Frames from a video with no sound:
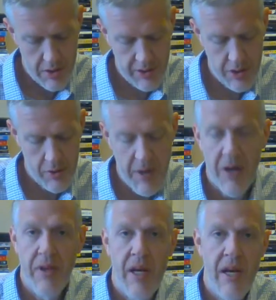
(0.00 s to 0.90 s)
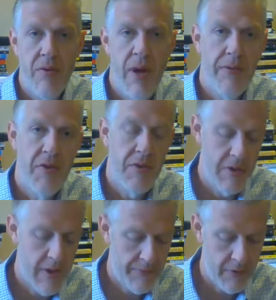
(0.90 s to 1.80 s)
so apparently I referenced a
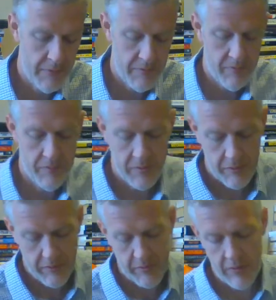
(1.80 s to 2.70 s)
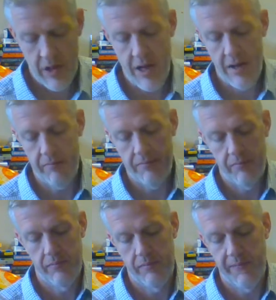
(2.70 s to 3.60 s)
different uh,
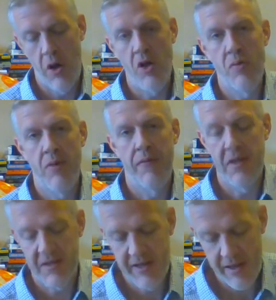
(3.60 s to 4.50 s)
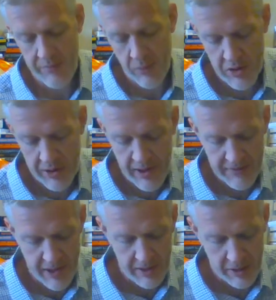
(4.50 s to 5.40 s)
volume of this set, which I
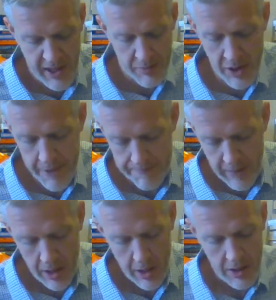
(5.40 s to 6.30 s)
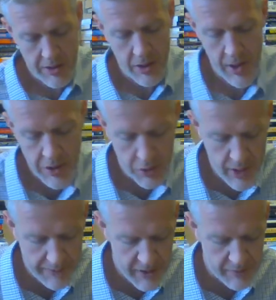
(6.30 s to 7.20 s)
left out in the library. So I do
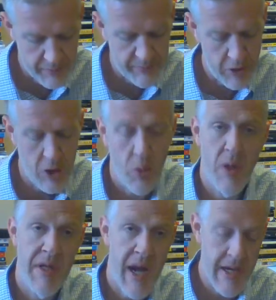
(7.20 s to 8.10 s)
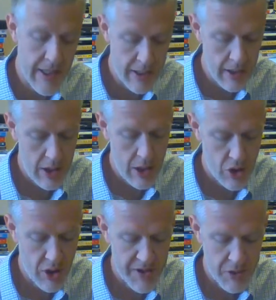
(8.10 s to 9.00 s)
reference footnote one ninety,
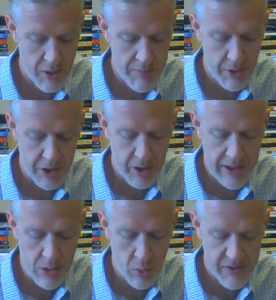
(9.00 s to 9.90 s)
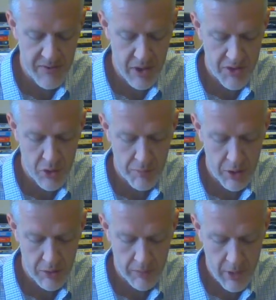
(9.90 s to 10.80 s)
John Stuart Mill, The Collected Works of John Stuart
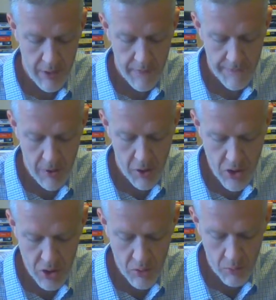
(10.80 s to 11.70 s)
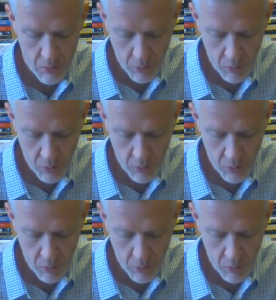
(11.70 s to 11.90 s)
Mill, volume,